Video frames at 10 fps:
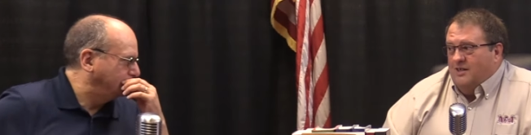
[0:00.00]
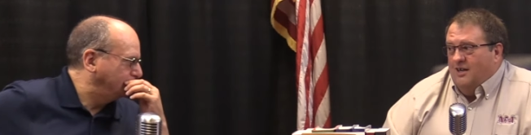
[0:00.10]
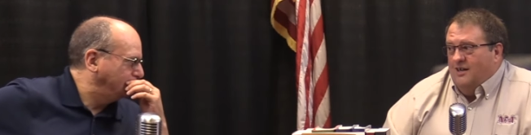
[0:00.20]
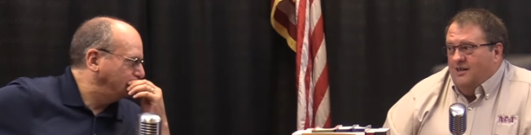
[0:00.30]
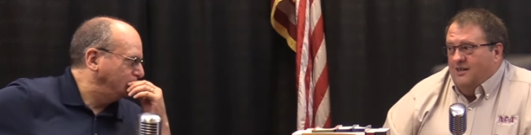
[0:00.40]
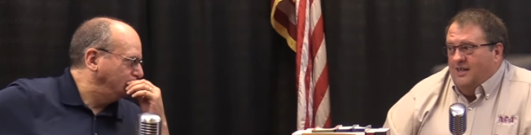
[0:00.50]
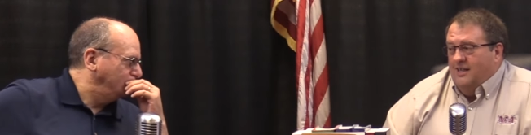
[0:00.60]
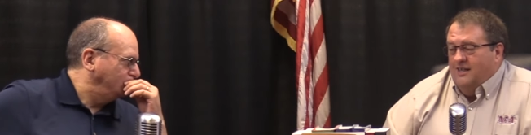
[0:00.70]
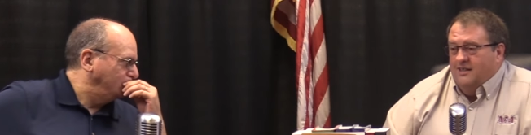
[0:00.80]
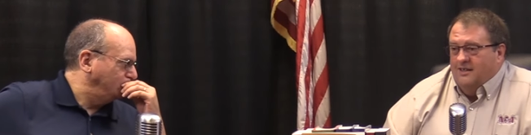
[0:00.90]
Speaker 1: law
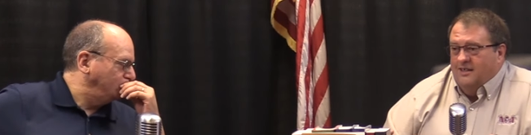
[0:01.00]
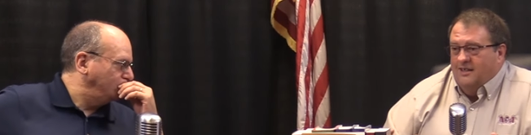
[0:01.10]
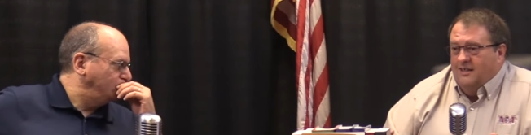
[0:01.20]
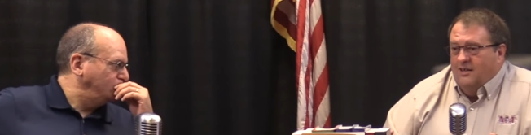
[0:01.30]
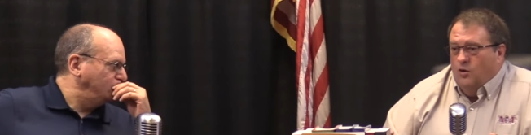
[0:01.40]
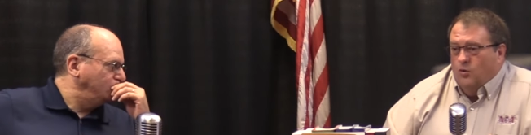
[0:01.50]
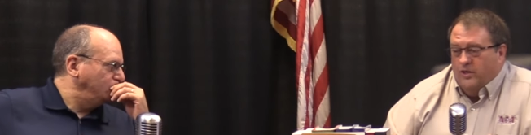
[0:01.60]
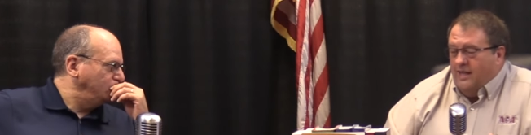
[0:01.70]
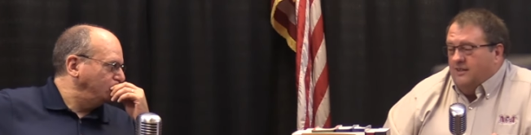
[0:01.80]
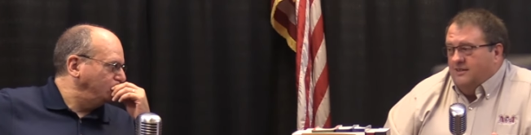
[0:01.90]
in Old
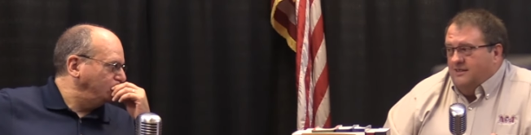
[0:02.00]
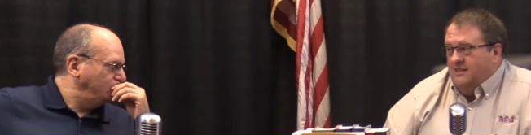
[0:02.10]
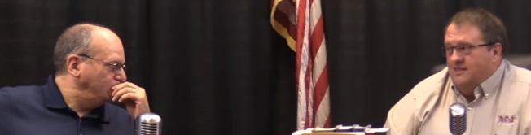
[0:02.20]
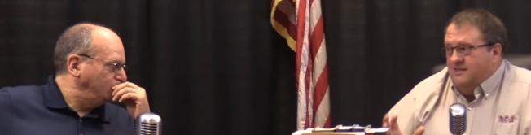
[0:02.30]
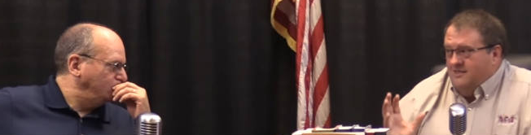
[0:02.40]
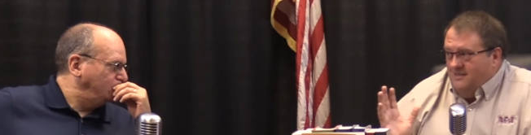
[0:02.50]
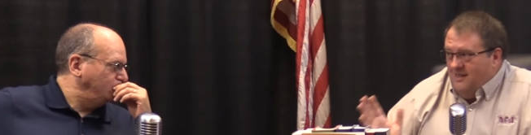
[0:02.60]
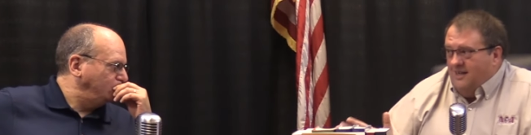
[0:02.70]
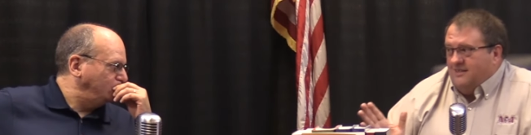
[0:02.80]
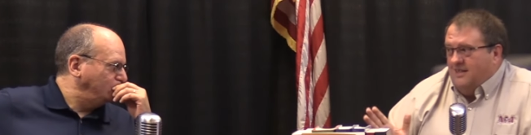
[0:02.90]
England is
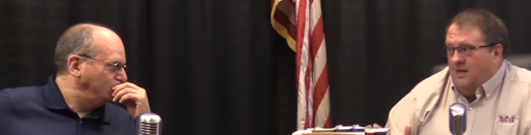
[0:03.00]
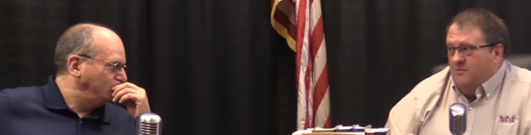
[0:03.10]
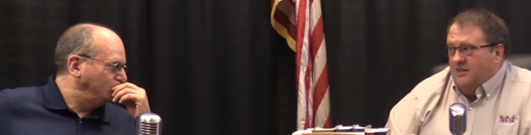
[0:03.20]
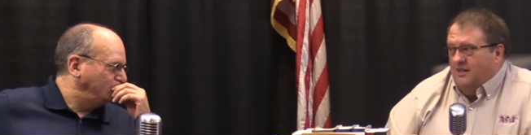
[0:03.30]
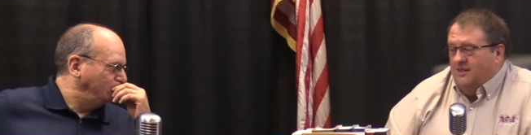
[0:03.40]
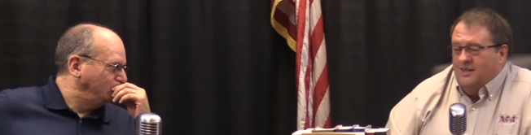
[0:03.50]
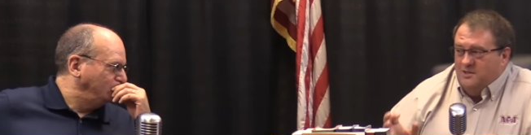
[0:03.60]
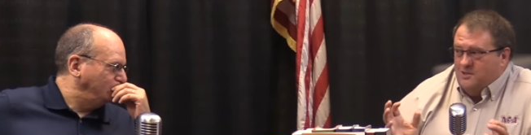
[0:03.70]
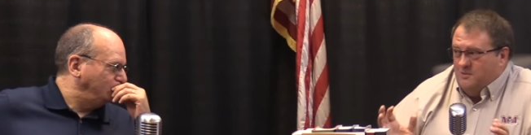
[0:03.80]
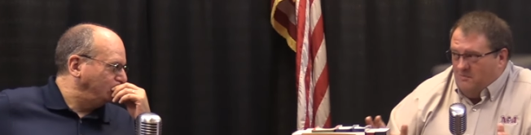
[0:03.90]
not common law
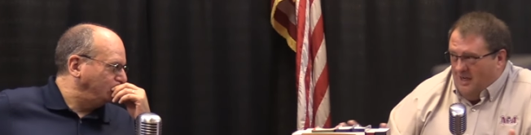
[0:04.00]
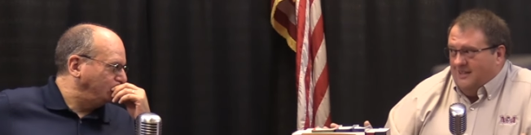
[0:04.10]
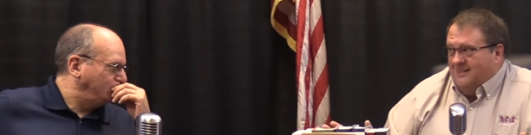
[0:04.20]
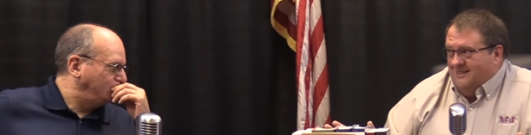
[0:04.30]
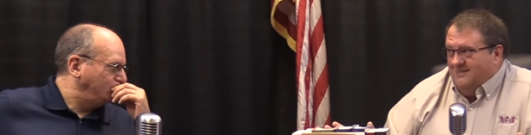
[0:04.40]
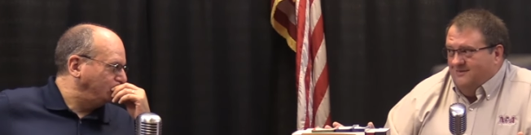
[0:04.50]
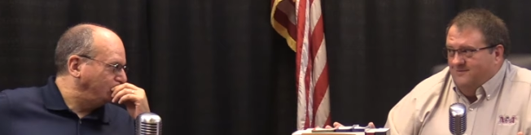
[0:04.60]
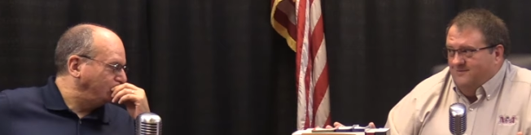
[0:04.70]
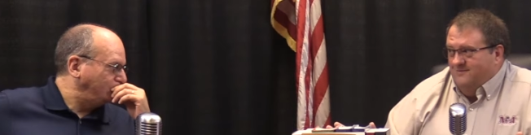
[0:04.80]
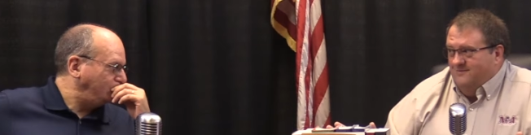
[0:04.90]
in Somalia.
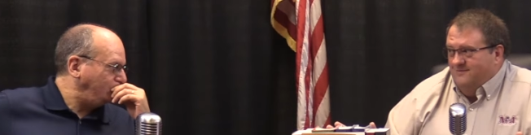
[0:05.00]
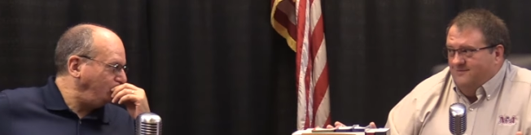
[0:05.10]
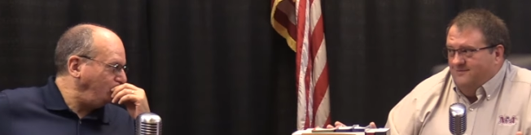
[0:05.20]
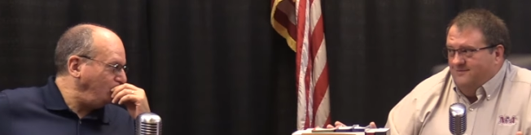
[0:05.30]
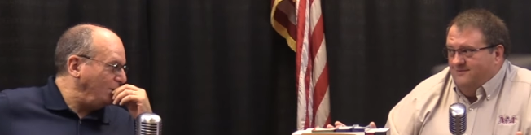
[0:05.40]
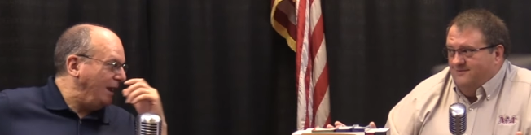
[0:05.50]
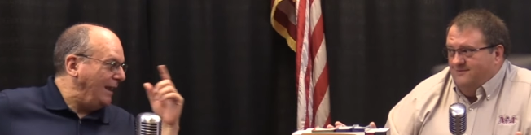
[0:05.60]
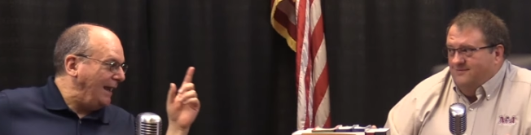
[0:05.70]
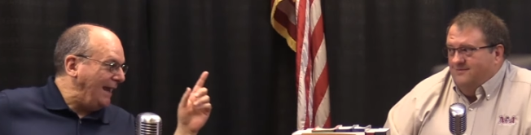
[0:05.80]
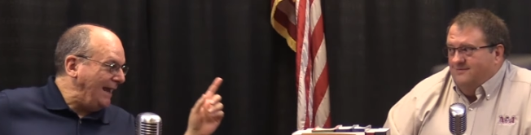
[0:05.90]

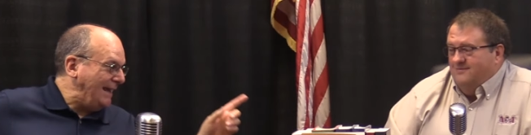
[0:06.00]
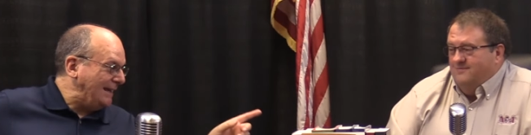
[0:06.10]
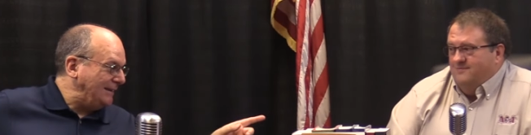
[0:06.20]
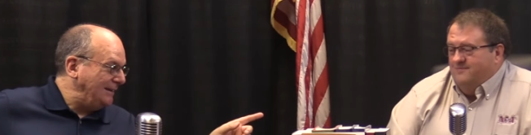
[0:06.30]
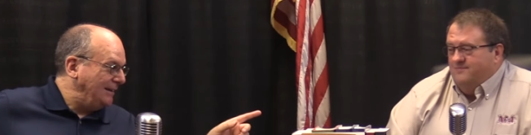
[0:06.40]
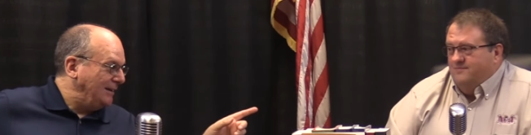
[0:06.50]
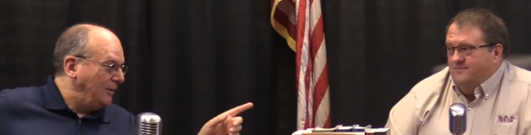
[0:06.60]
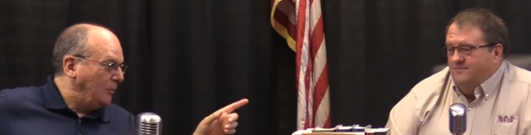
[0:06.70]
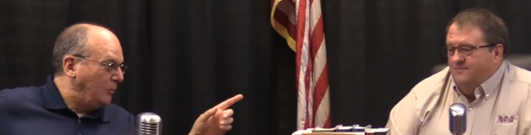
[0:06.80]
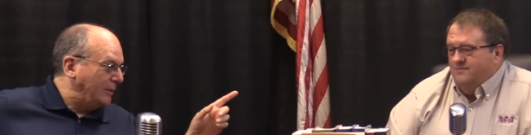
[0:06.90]
Speaker 2: And
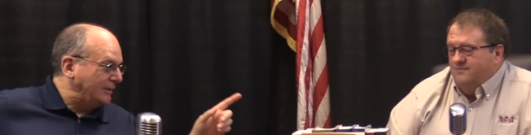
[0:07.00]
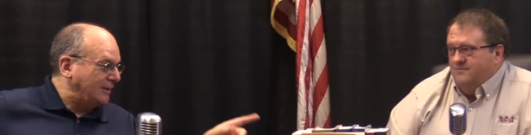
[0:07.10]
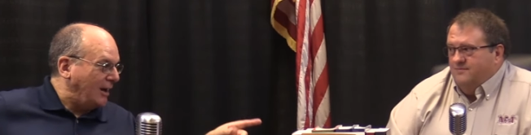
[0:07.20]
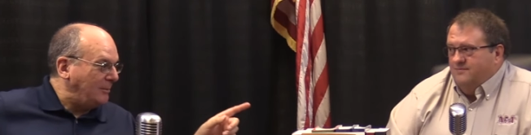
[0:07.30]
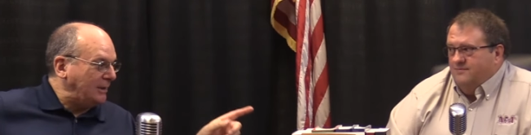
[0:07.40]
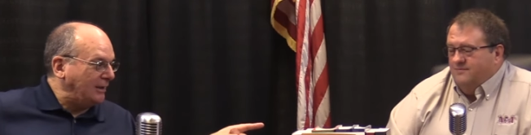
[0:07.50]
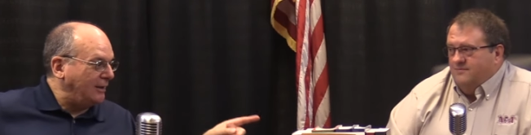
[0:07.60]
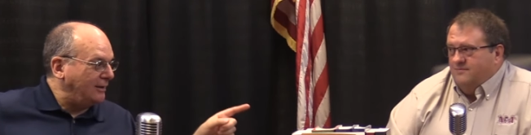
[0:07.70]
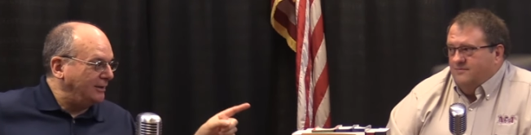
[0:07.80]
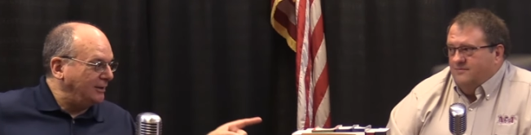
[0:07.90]
what is common
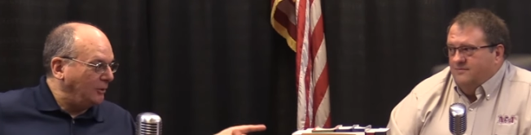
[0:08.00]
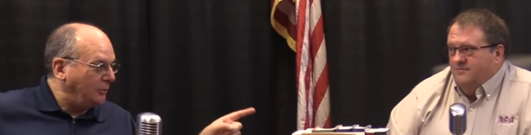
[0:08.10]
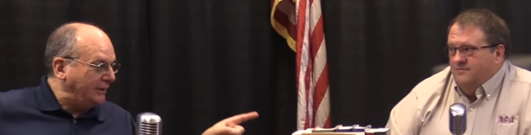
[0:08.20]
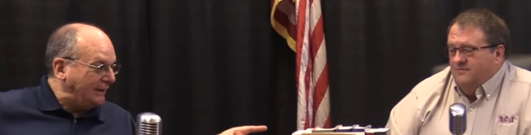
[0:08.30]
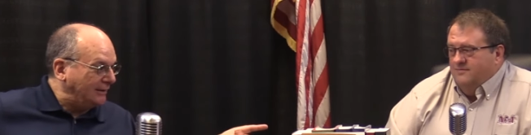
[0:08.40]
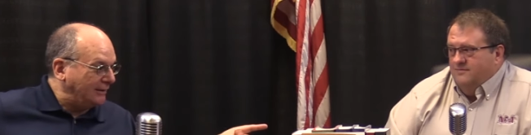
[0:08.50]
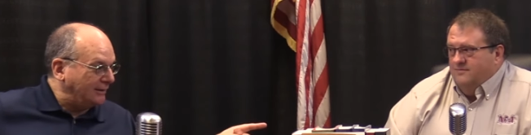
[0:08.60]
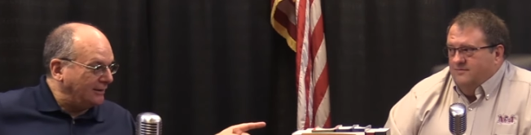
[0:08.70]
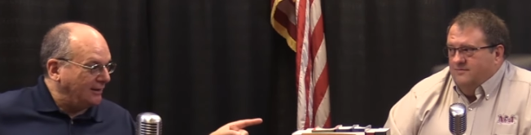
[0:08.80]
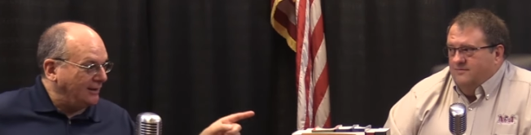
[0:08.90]
law in Old
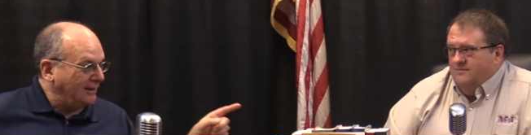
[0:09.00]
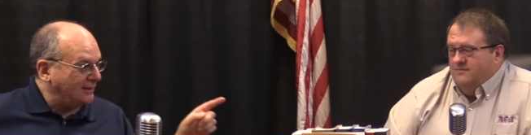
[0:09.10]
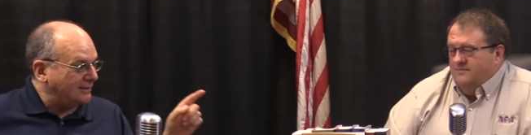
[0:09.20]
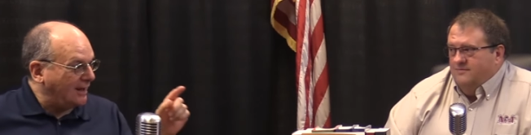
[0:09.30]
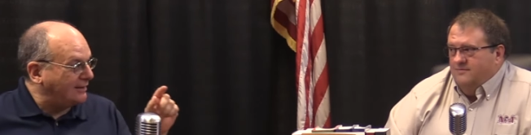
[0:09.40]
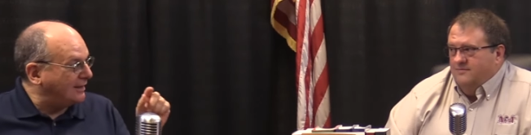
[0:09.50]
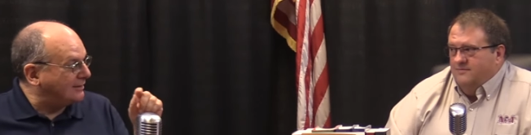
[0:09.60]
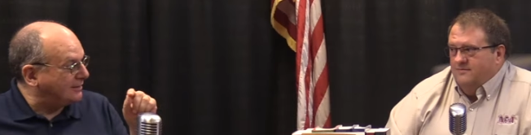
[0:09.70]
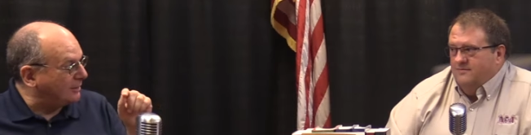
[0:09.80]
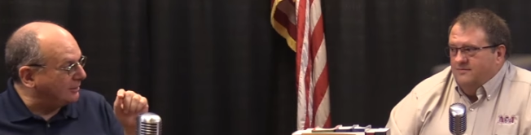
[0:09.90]
England is not
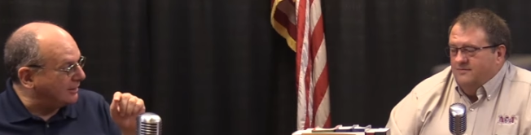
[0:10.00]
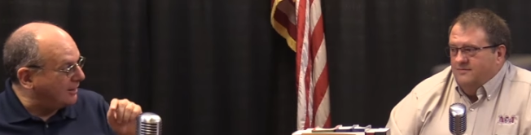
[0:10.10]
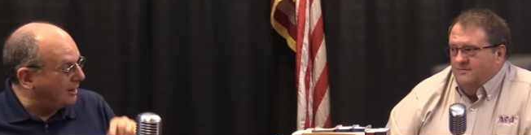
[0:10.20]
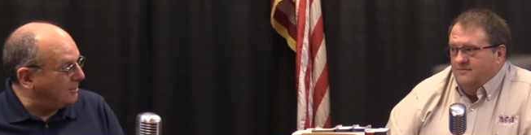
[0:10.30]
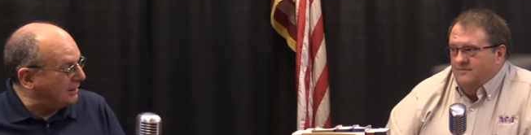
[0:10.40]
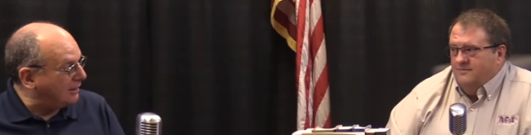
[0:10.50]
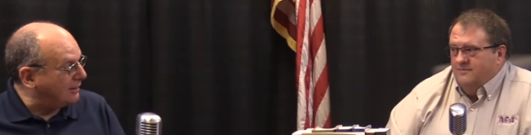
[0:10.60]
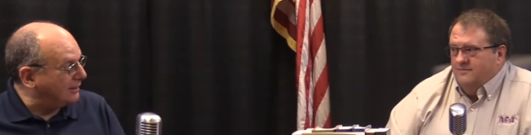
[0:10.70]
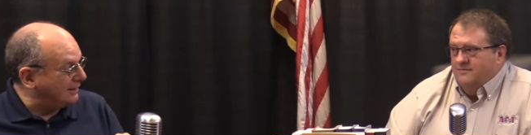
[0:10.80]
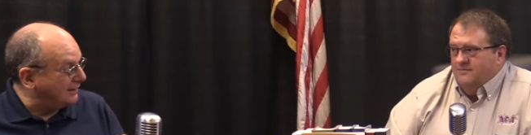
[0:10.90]
necessarily common
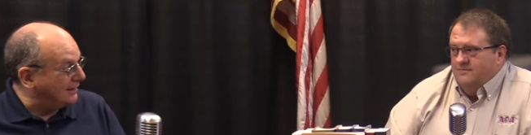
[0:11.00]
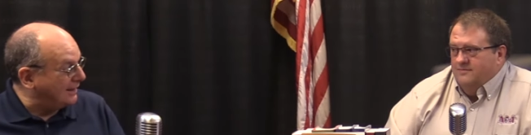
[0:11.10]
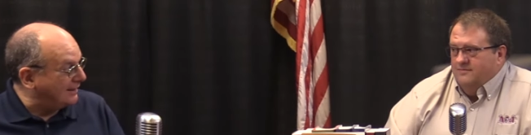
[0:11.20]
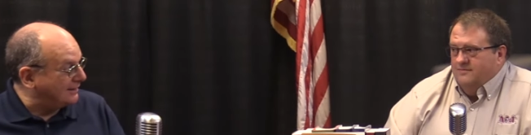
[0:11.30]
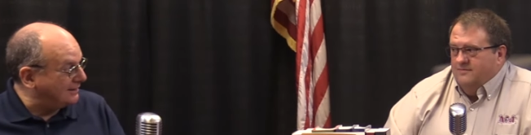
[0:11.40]
law in the United